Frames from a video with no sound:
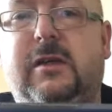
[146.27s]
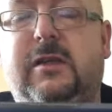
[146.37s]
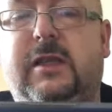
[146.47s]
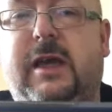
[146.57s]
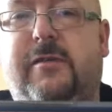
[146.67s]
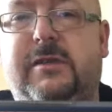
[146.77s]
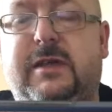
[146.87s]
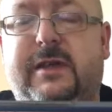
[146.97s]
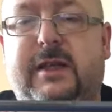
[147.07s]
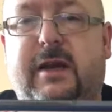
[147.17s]
They're
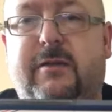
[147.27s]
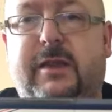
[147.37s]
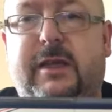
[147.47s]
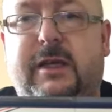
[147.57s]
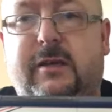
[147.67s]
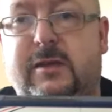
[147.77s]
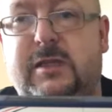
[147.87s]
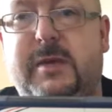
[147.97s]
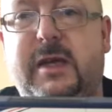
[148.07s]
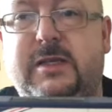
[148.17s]
guaranteed to carry the
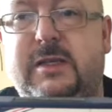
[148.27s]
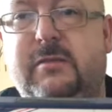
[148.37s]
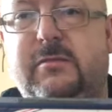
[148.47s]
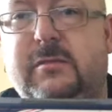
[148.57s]
spares.